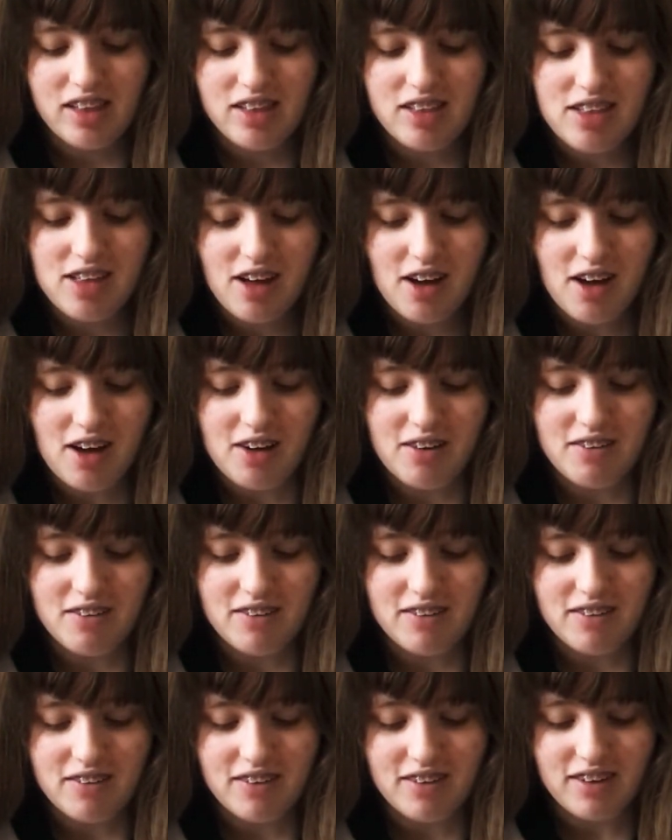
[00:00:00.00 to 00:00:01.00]
So
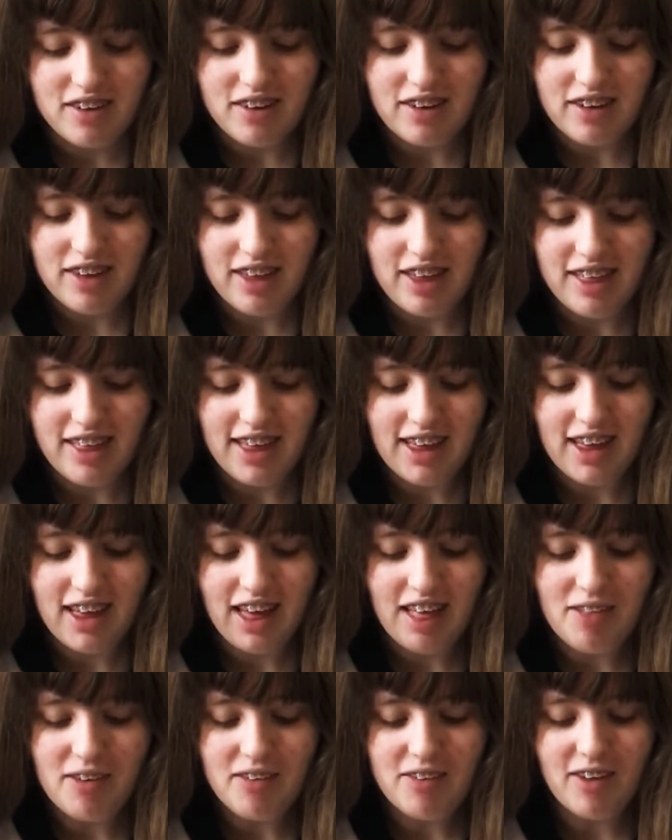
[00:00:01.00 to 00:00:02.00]
it's like,
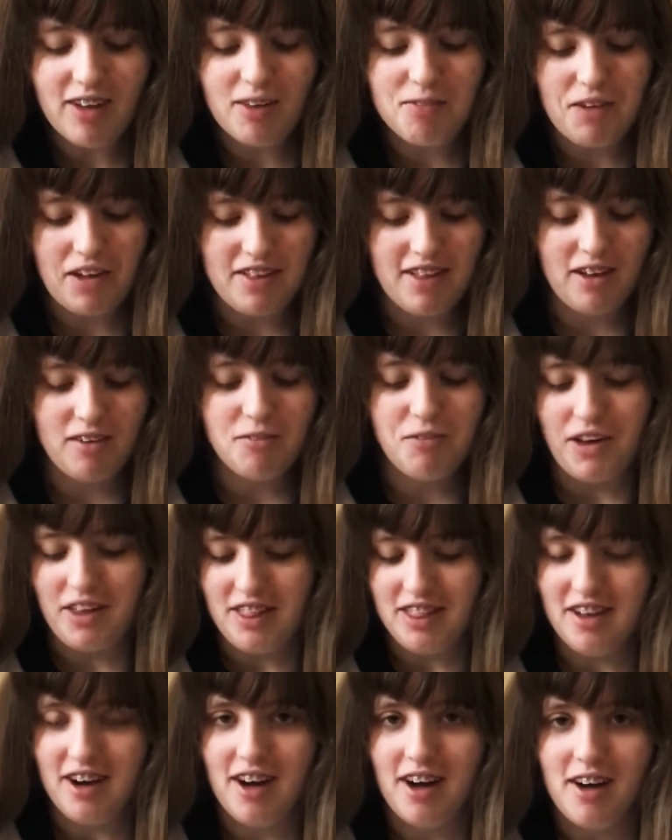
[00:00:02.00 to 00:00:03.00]
it sounds like basically a
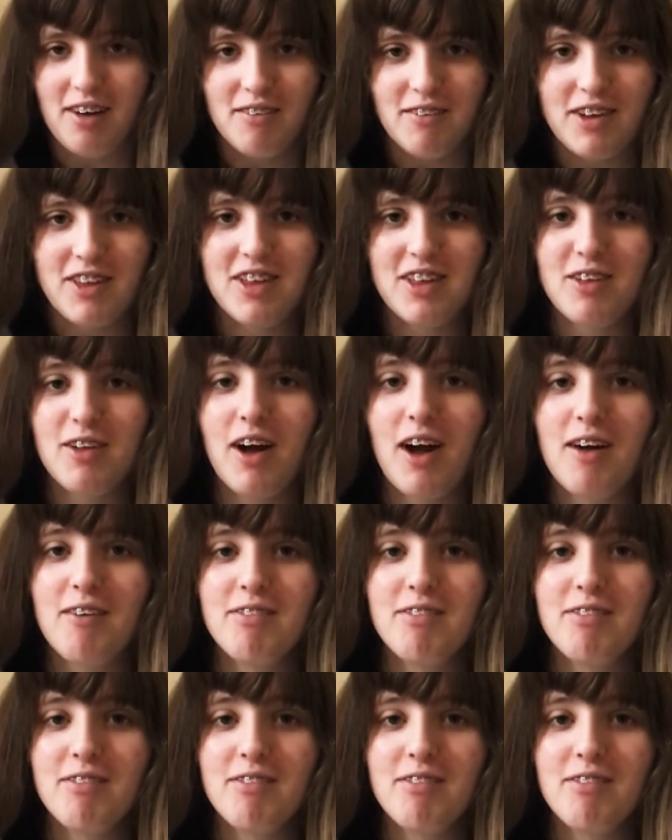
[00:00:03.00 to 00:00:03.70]
winter, which is,